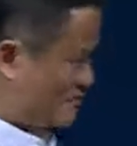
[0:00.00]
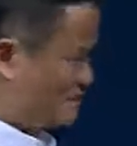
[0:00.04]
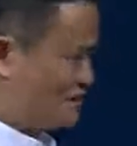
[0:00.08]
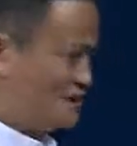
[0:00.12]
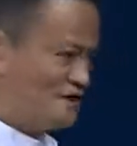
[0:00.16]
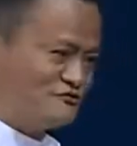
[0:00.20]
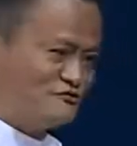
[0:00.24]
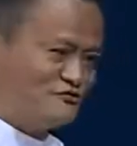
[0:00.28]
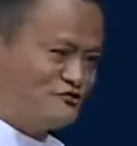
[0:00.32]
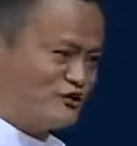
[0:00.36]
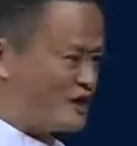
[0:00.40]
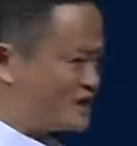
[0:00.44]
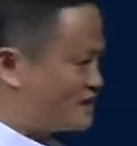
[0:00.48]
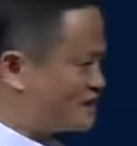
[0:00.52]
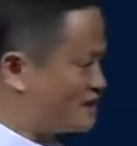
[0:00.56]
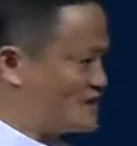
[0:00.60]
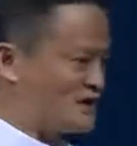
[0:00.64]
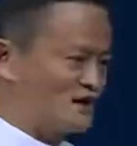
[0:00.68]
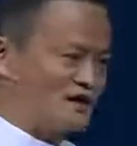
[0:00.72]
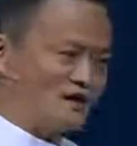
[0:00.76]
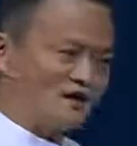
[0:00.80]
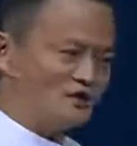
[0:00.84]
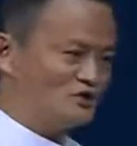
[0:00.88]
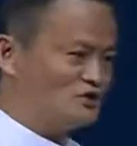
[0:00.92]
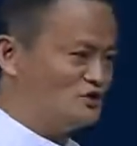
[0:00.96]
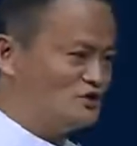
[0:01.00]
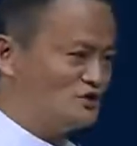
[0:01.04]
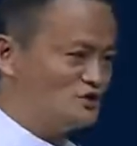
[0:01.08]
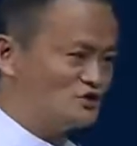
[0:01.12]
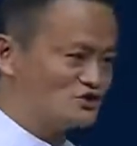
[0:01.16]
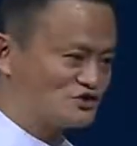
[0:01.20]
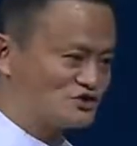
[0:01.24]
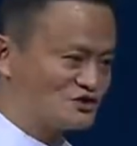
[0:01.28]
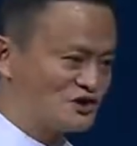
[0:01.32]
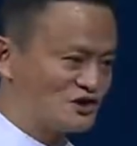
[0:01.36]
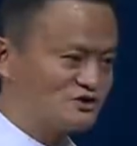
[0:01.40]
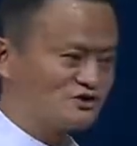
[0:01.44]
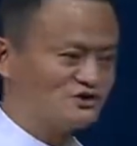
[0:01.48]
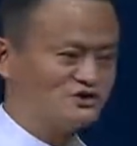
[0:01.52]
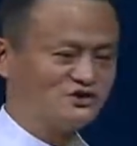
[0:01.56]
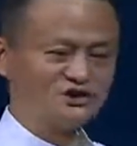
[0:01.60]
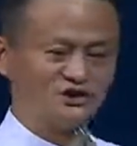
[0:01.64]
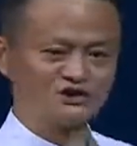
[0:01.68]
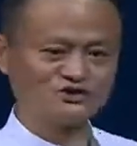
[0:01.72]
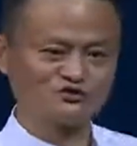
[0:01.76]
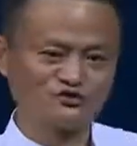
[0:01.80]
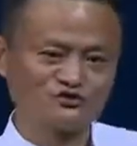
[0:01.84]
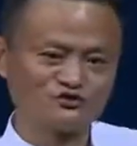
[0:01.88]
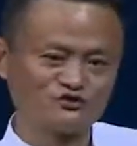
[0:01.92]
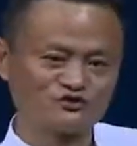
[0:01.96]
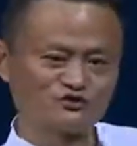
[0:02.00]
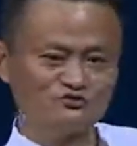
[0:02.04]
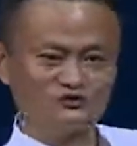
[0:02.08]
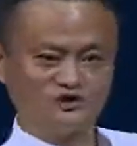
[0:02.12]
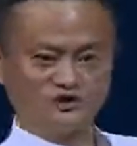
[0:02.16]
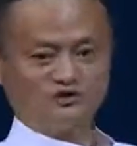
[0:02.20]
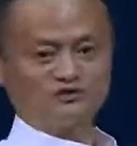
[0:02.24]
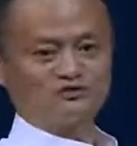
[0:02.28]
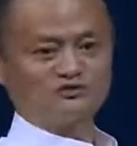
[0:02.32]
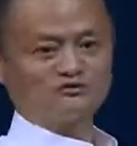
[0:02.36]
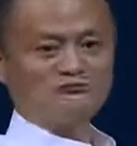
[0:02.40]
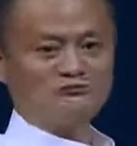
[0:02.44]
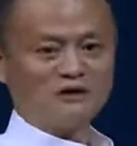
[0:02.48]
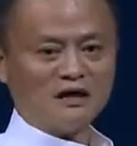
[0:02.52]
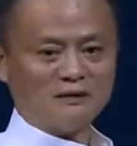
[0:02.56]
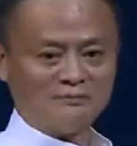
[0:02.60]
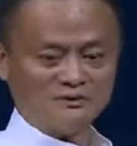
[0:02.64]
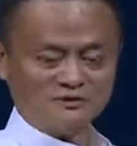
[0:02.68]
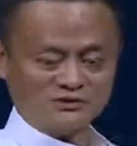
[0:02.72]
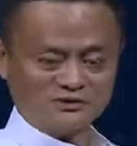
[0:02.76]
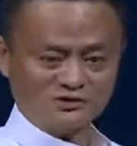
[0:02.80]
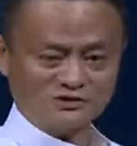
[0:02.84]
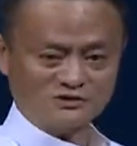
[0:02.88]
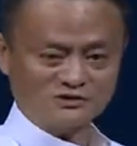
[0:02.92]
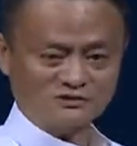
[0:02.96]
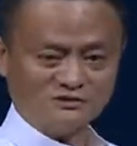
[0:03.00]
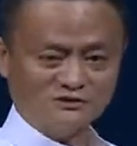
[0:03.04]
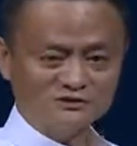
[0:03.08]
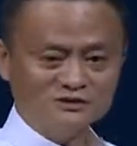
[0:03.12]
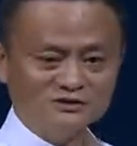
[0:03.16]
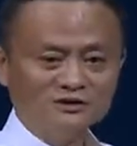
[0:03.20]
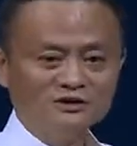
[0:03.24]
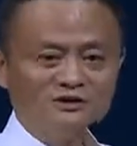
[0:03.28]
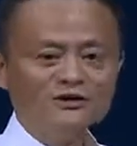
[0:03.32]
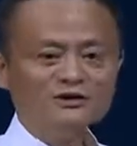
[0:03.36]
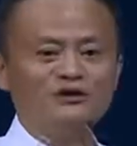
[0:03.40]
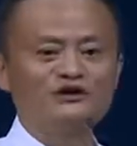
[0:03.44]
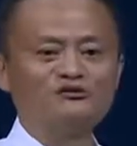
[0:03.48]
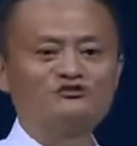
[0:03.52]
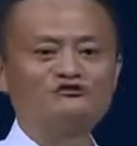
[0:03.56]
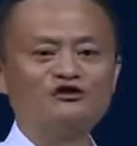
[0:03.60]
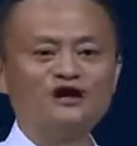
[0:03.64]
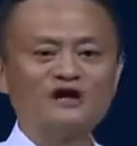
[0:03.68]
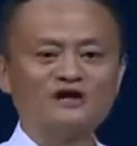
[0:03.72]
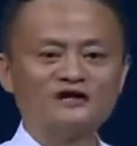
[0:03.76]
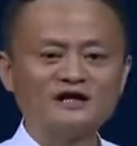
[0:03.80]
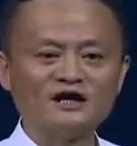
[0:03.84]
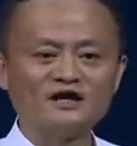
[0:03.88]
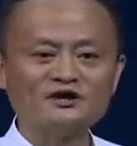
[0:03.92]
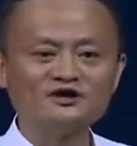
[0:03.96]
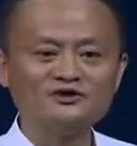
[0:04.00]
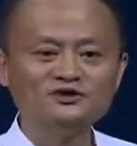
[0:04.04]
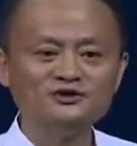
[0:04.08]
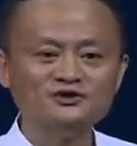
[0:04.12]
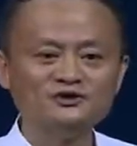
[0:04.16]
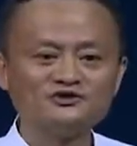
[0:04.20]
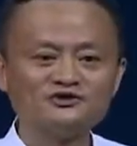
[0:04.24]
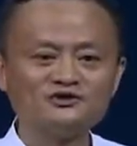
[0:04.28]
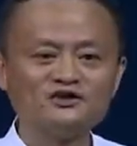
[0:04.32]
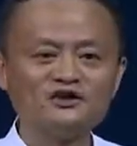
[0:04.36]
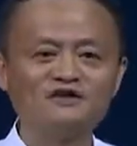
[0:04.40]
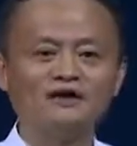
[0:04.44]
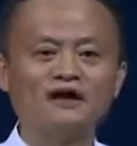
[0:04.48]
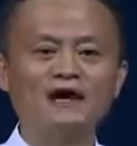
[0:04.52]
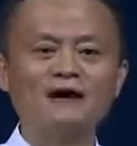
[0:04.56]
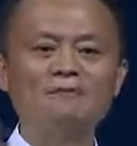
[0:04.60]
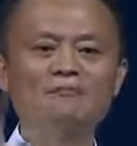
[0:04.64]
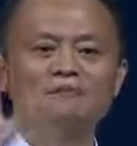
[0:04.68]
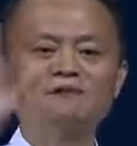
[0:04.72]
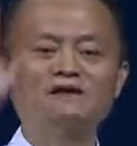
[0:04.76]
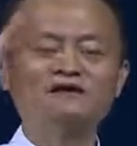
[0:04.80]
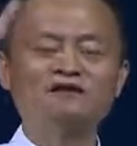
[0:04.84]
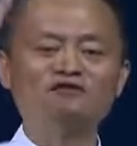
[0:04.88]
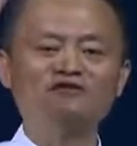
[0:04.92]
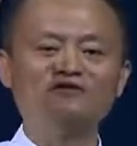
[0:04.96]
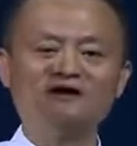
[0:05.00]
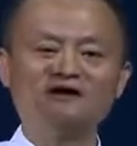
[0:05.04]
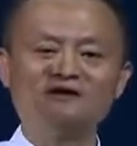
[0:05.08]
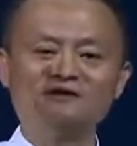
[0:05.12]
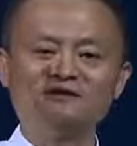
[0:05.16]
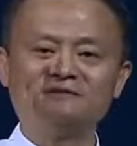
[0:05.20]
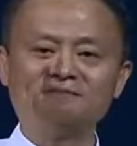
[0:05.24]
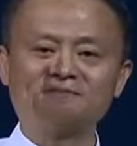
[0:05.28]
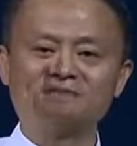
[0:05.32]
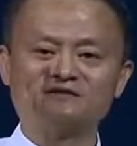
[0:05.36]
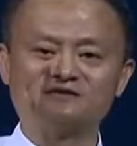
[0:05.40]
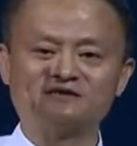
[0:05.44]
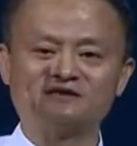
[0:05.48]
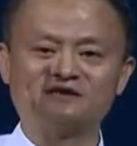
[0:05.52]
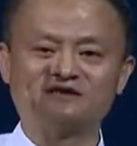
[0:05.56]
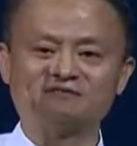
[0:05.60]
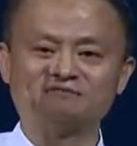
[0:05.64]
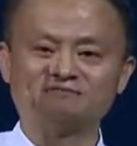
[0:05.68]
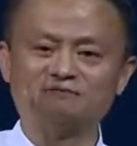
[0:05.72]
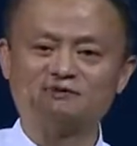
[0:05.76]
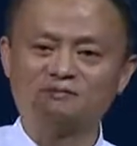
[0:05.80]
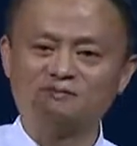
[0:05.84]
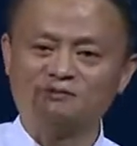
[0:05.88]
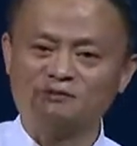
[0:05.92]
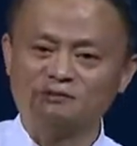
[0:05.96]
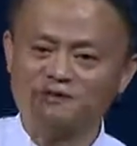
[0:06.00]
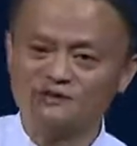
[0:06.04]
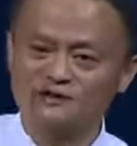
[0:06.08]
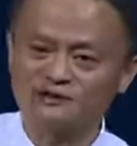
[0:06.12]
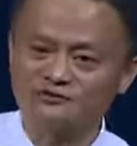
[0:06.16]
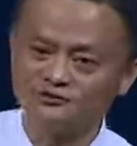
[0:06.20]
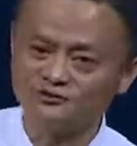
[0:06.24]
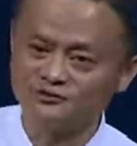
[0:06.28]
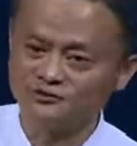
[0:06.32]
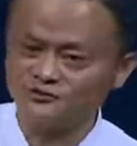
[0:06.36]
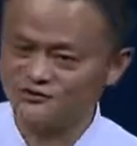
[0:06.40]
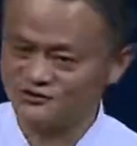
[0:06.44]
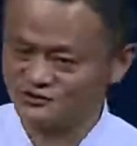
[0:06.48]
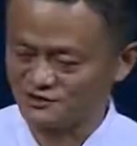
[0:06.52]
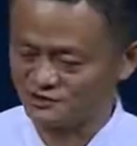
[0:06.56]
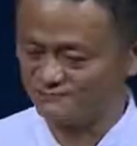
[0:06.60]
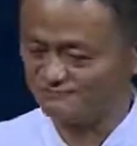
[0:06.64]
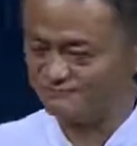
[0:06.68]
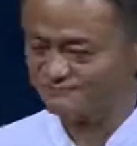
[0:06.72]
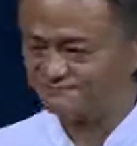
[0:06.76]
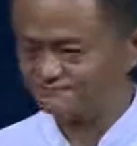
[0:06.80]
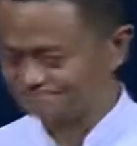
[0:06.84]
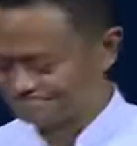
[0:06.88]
If I cannot use it, just to throw it into the rubbish. If I can use it, I believe 80% of people can use it.